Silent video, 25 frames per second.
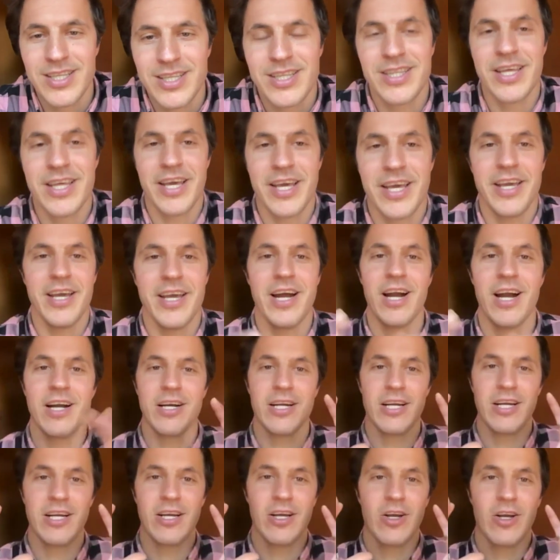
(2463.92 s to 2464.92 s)
They
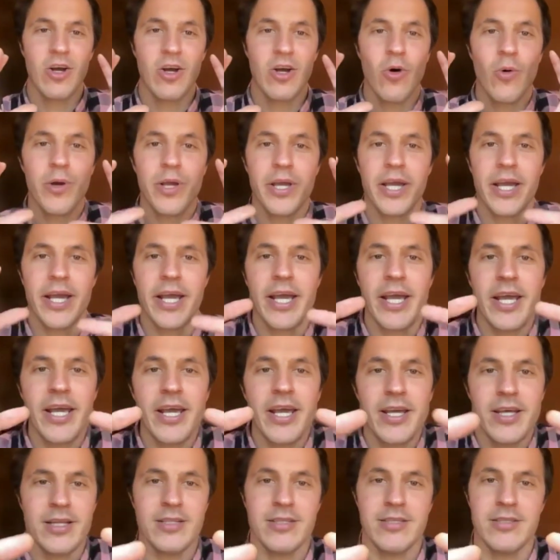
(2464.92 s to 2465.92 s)
are going
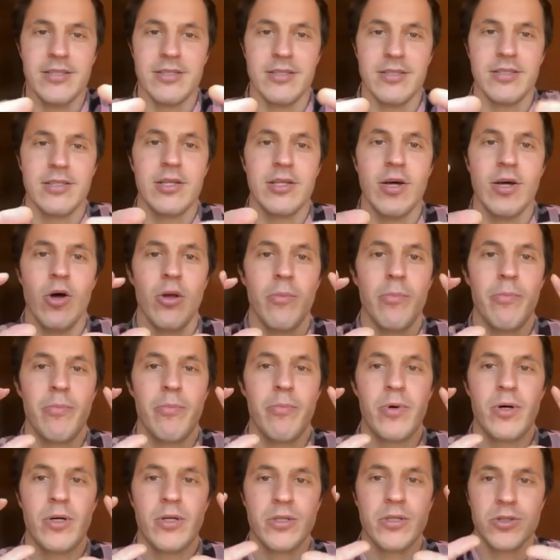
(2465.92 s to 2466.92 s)
in the other
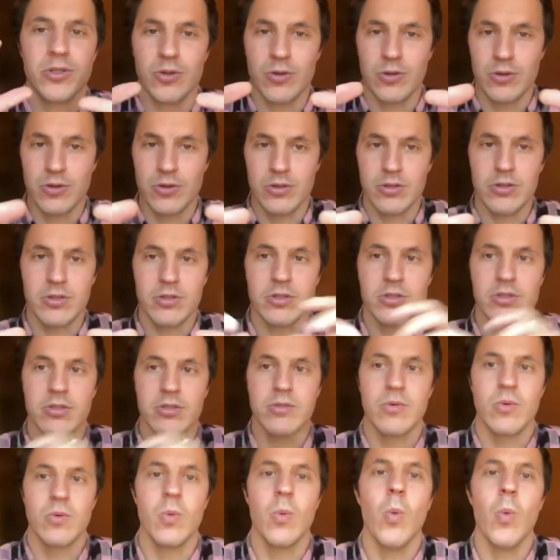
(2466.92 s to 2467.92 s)
person's
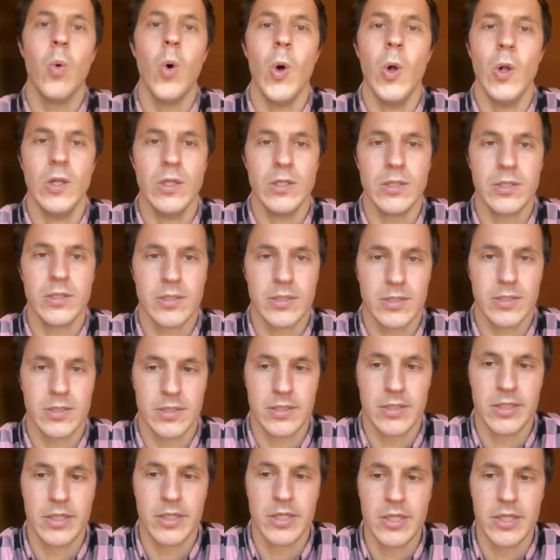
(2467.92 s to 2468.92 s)
world.
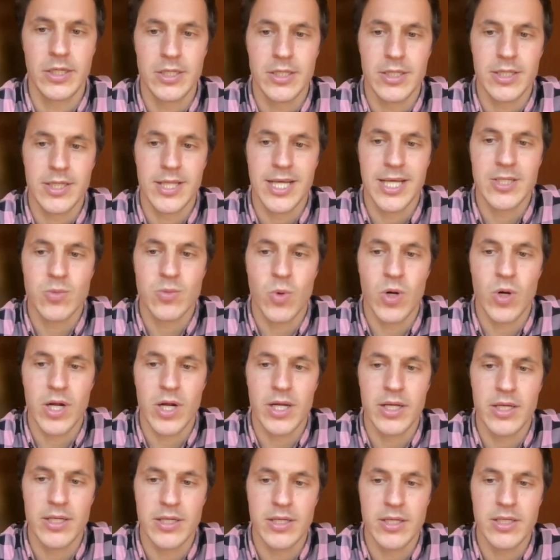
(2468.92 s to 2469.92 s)
That's
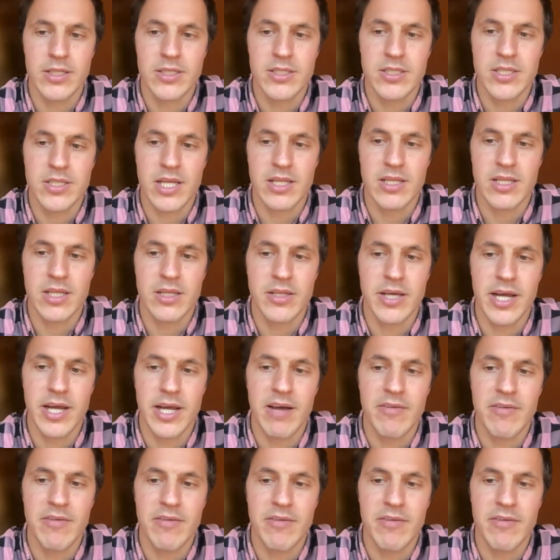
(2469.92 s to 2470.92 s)
why it said that they
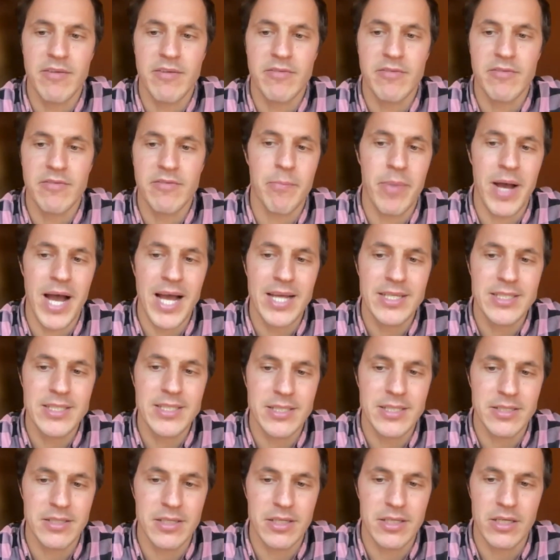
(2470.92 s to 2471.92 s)
have this
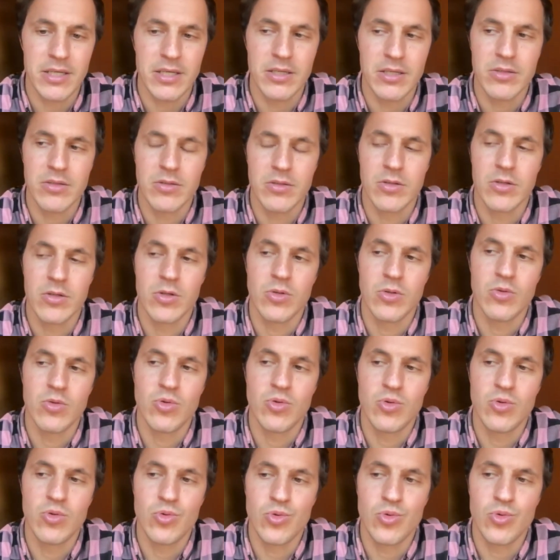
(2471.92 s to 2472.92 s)
capacity
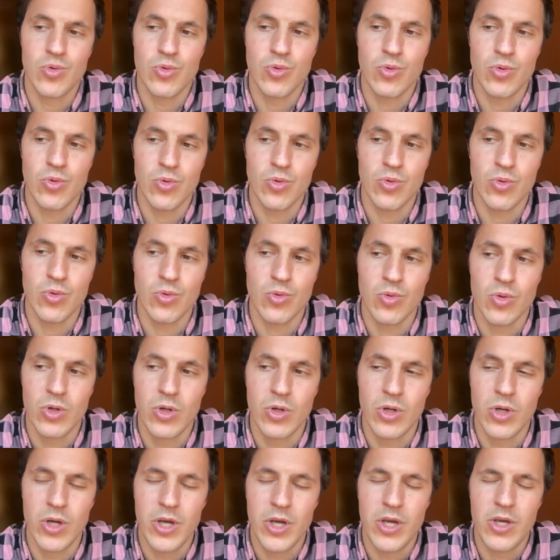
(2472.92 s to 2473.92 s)
to
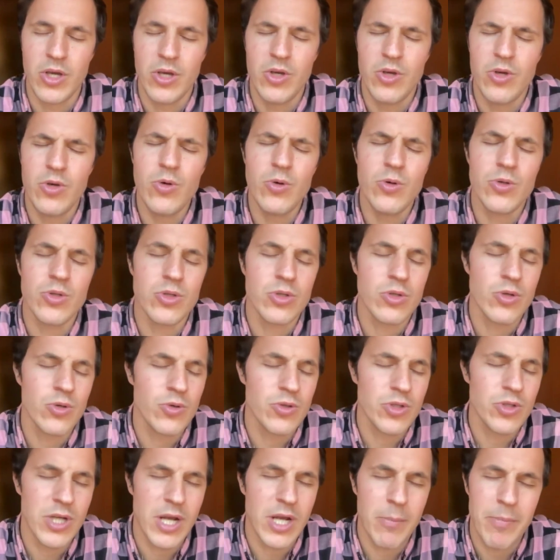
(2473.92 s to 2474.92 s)

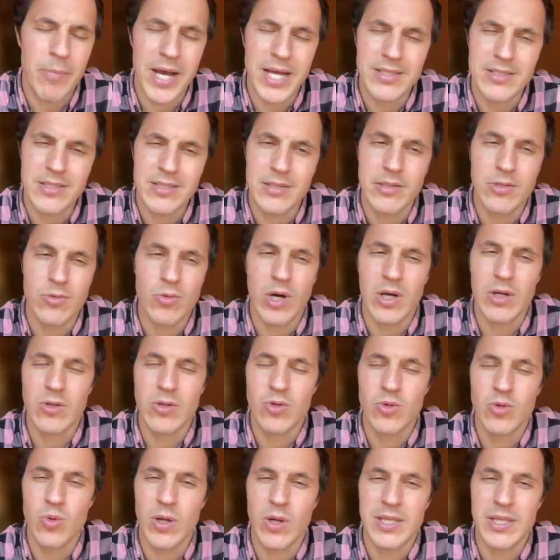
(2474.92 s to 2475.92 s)
huge capacity
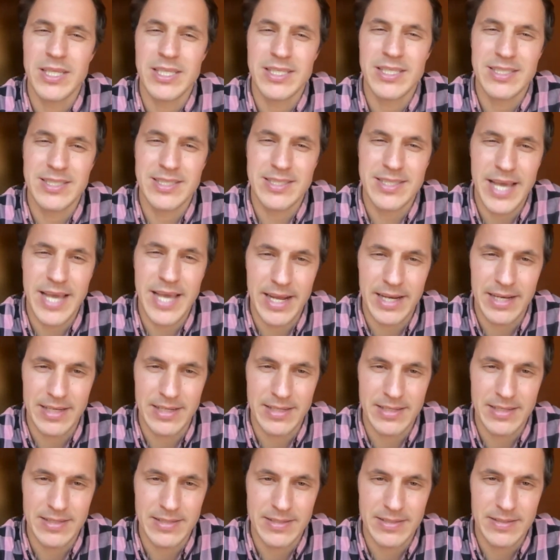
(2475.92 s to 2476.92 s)
to
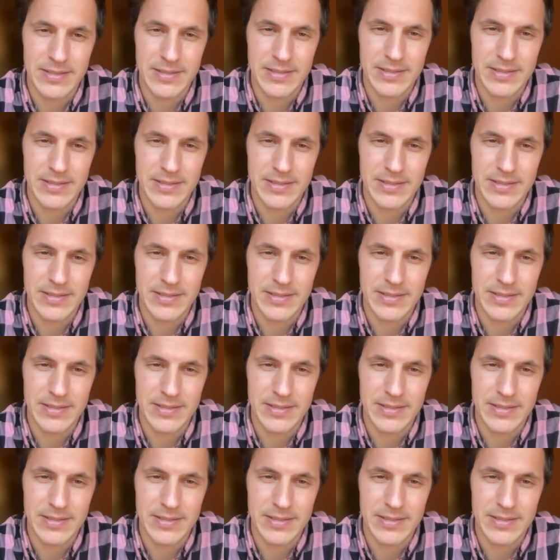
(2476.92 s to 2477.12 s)
understand